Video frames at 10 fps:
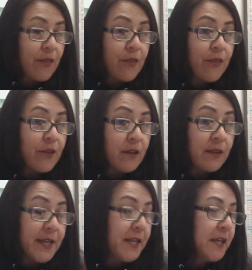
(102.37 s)
The
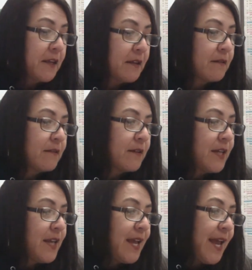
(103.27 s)
lake.
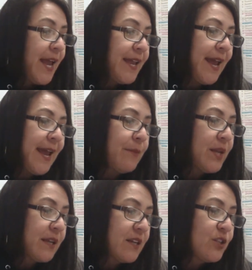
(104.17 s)
A
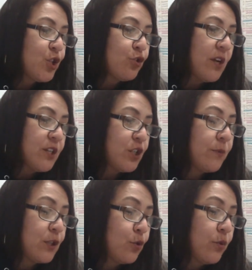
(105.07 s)
hammock is
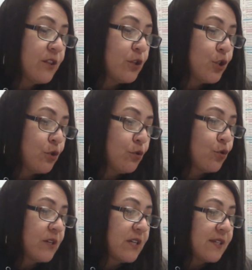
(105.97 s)
stretched between the 2
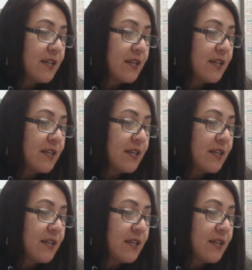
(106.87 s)
trees,